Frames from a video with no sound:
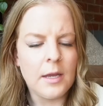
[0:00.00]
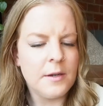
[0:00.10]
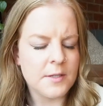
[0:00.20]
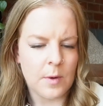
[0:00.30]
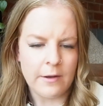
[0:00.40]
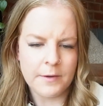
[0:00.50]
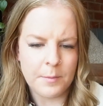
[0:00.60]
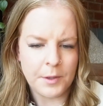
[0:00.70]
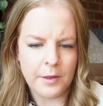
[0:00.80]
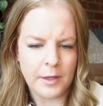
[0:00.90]
and his wife
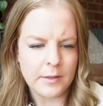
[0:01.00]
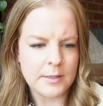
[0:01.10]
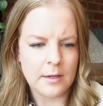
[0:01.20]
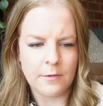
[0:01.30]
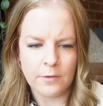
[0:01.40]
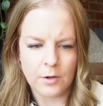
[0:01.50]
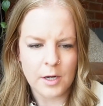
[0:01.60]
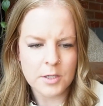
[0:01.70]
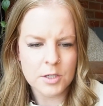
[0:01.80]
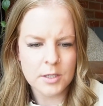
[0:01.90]
had built things that had
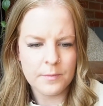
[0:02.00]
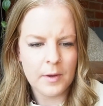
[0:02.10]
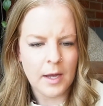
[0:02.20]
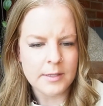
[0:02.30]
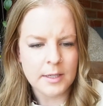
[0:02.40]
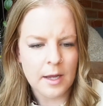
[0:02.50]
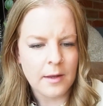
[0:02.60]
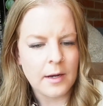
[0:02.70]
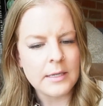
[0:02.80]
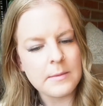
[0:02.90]
flourished, had
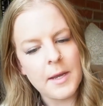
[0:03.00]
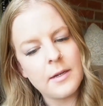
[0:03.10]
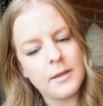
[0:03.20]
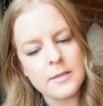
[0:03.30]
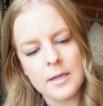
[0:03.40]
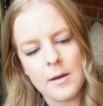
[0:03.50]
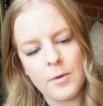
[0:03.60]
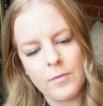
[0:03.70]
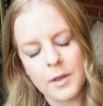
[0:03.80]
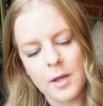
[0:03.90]
together expanded the sum
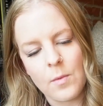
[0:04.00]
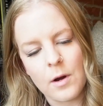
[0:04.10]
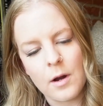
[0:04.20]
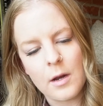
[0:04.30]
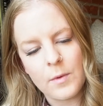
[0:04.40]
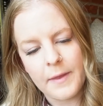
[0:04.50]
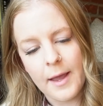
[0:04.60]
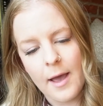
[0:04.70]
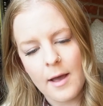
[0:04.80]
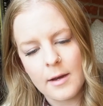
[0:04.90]
of what they were and what they
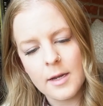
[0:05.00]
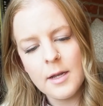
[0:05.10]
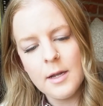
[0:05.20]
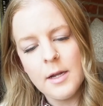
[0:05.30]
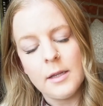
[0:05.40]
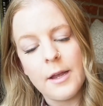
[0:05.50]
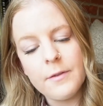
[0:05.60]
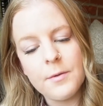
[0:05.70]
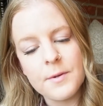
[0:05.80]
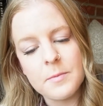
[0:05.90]
had. Life
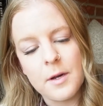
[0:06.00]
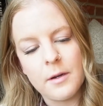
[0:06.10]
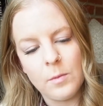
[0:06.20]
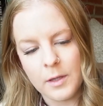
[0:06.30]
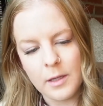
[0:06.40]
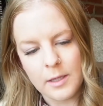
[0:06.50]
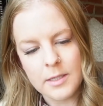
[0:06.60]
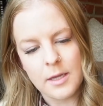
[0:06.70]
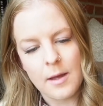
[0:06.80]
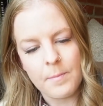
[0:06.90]
had responded willingly
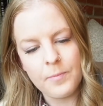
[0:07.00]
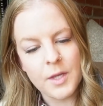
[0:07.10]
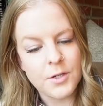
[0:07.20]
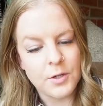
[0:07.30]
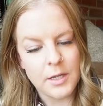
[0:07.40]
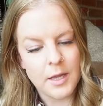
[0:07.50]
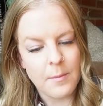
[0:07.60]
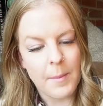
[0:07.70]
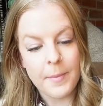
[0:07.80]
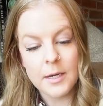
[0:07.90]
to them, had treated
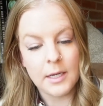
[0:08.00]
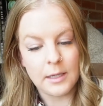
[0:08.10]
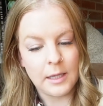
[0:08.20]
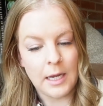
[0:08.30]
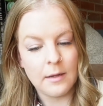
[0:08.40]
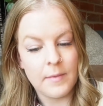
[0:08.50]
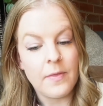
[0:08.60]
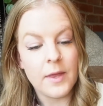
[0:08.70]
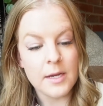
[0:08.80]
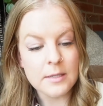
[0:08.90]
them abundantly,
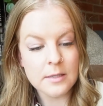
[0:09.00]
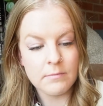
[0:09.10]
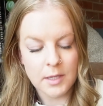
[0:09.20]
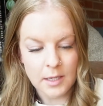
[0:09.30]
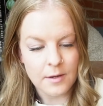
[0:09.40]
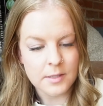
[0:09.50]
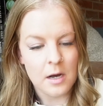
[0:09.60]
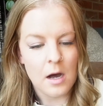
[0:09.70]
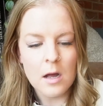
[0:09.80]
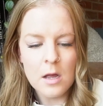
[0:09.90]
and this, he now
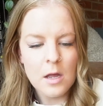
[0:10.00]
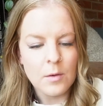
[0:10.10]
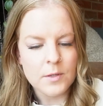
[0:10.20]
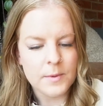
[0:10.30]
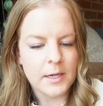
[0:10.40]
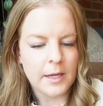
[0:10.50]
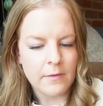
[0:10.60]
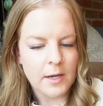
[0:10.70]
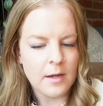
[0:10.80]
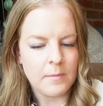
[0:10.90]
saw, was what had
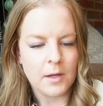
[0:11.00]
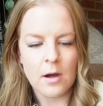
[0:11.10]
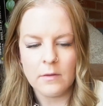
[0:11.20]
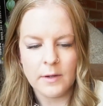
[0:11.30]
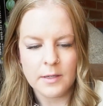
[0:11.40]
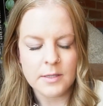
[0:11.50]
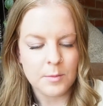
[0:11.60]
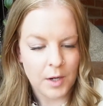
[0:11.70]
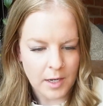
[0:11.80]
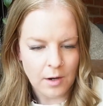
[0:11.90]
given him the confidence to
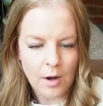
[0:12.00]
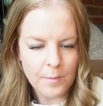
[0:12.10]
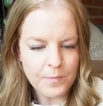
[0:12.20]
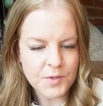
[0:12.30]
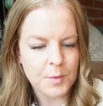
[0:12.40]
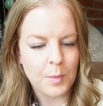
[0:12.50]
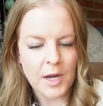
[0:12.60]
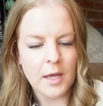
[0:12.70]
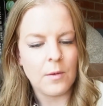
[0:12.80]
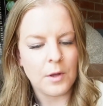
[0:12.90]
break it all, to
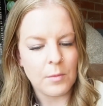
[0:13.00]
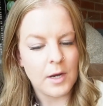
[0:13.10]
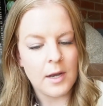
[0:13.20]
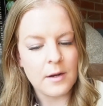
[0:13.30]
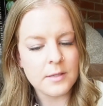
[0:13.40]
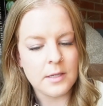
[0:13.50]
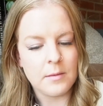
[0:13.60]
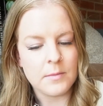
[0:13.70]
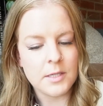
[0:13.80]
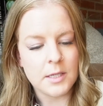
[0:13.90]
break it with what now
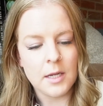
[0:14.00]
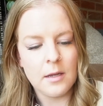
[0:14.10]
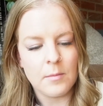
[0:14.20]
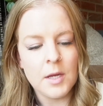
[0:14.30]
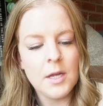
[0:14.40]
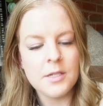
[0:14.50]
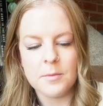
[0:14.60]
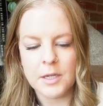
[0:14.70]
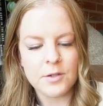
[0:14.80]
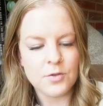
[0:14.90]
seemed to him
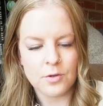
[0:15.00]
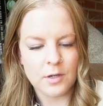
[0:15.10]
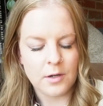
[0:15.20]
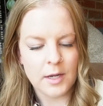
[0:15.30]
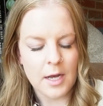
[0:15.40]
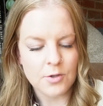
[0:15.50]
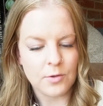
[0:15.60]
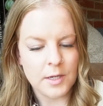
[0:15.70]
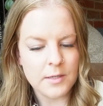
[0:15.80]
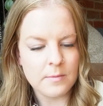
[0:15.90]
to be extraordinary
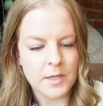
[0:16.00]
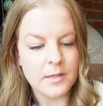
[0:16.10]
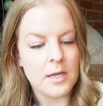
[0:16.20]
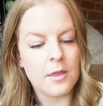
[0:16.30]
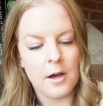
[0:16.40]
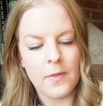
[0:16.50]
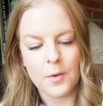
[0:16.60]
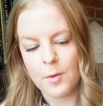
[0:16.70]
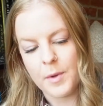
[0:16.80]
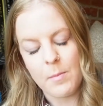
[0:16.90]
casualness, because he thought
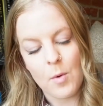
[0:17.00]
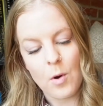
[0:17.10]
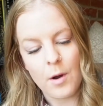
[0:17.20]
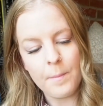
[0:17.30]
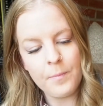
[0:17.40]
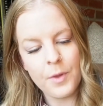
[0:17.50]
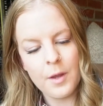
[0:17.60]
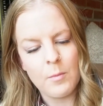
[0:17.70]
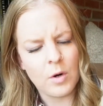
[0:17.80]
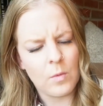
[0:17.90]
there would be more.
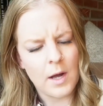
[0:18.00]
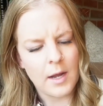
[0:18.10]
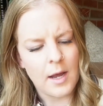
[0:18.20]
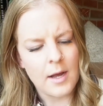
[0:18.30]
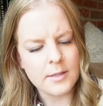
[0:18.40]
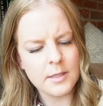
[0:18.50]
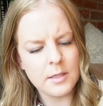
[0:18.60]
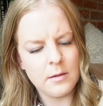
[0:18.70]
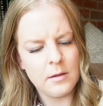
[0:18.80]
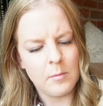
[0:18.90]
More what? I asked.
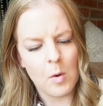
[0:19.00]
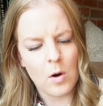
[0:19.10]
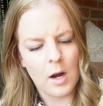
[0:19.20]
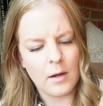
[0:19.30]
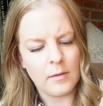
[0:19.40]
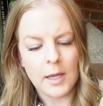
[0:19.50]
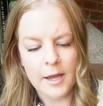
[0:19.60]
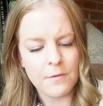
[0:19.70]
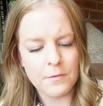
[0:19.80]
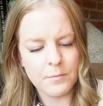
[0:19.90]
More
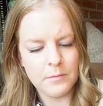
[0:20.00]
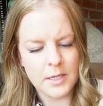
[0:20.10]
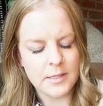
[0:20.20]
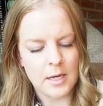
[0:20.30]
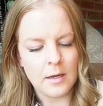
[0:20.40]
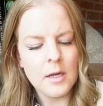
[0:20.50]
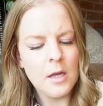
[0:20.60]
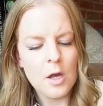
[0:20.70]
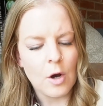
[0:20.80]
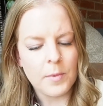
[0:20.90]
life, he said,
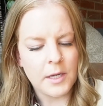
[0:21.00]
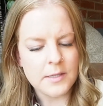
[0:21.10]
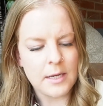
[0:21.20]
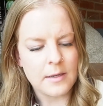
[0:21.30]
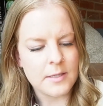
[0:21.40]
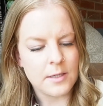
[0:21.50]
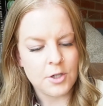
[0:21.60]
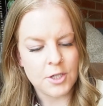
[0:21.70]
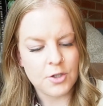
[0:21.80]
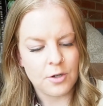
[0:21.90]
opening his hands in a
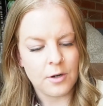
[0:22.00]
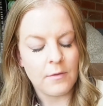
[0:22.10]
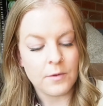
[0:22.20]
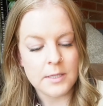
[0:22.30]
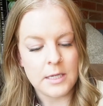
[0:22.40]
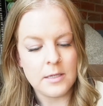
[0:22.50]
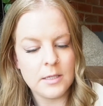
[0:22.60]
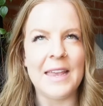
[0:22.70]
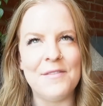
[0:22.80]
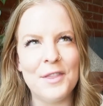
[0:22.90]
gesture of receipt.
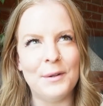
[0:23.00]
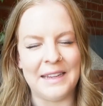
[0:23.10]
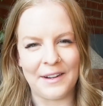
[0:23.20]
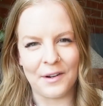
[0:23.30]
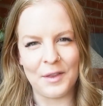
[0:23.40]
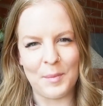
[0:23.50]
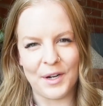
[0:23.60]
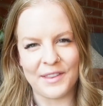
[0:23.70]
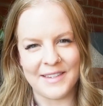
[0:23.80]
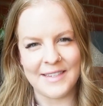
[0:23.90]
Even though later in the
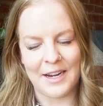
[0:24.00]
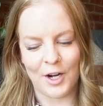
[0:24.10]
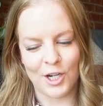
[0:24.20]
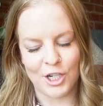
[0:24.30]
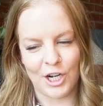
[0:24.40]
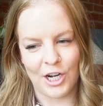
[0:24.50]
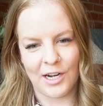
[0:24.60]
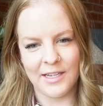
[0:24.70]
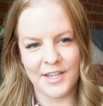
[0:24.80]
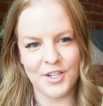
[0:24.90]
book, this
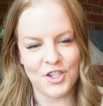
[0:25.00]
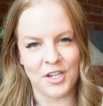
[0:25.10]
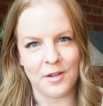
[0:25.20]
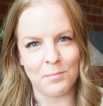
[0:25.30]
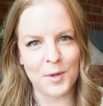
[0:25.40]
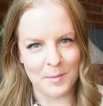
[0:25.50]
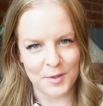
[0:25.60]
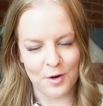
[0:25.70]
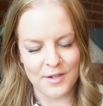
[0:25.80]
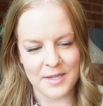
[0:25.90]
character, she comes
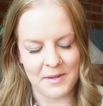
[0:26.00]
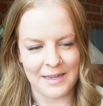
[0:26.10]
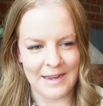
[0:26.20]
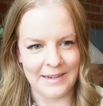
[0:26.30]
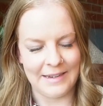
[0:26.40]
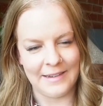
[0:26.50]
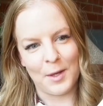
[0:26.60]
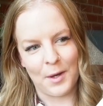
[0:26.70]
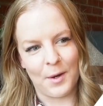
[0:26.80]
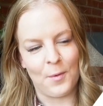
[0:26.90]
across him again, and
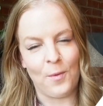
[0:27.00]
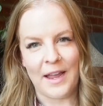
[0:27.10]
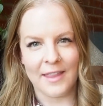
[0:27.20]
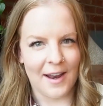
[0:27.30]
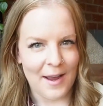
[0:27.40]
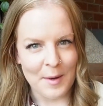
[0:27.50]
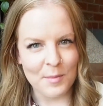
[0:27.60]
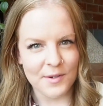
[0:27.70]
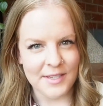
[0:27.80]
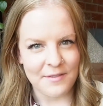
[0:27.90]
the way that I
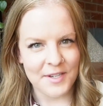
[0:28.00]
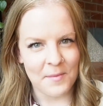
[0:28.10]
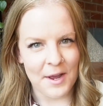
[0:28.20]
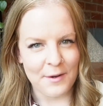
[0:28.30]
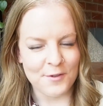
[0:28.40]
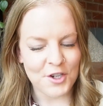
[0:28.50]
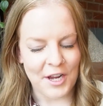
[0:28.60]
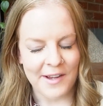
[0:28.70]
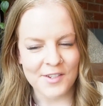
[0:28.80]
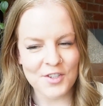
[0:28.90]
perceived him kind of
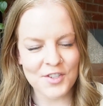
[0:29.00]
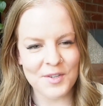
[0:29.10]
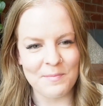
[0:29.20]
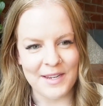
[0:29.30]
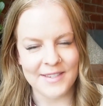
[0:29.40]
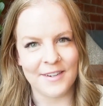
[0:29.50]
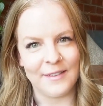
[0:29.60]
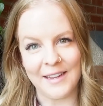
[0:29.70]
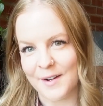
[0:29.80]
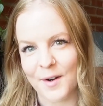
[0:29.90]
changed based
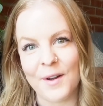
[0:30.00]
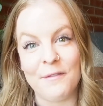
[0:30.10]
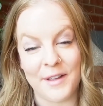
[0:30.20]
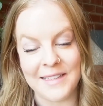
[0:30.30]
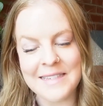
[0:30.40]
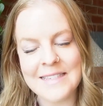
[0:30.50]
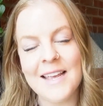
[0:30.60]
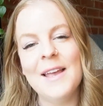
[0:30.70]
on later events.